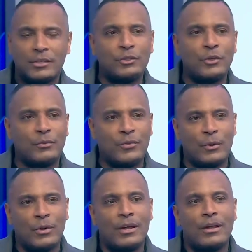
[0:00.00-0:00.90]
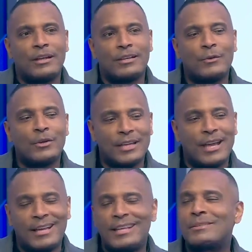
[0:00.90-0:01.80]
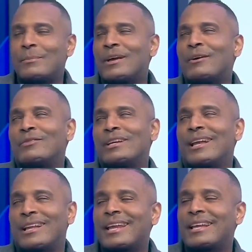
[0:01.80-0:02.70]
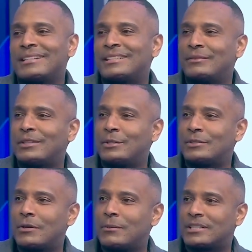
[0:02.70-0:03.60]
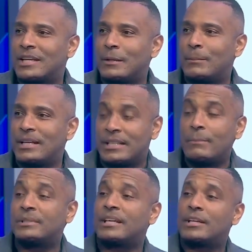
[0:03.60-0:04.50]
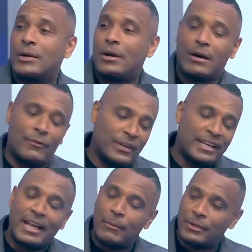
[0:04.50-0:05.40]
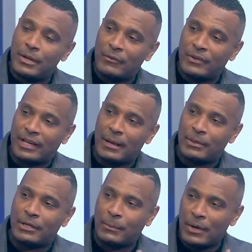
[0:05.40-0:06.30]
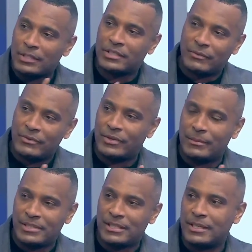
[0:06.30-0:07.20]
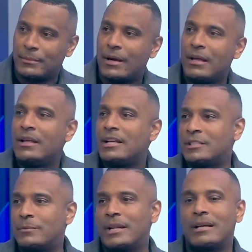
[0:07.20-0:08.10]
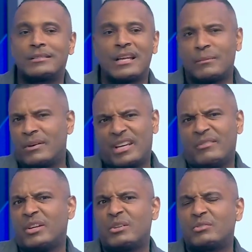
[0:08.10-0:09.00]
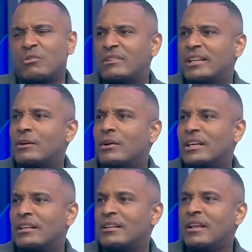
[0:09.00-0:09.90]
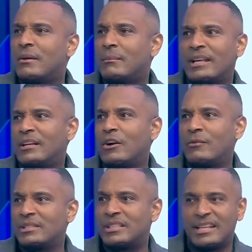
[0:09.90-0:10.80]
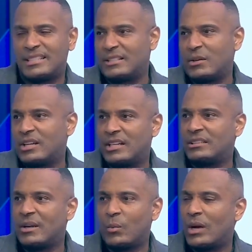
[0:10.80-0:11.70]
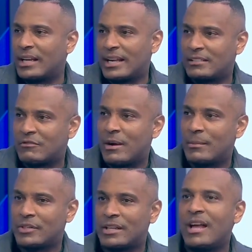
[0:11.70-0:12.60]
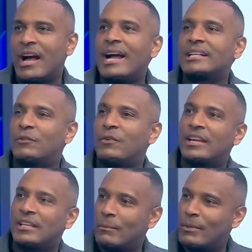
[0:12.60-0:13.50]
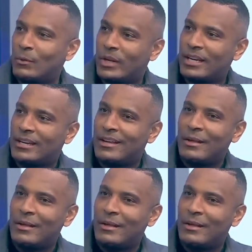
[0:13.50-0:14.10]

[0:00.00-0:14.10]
you do feel Yeah, it is a bit of a kick in the teeth to lose so much key players. In particular, I think Gabriel, the partnership with him and Saliba has been outstanding. But Kiwior has not really gone in and made a lot of mistakes. He's gone in and done well against Real Madrid. I just think in the midweek,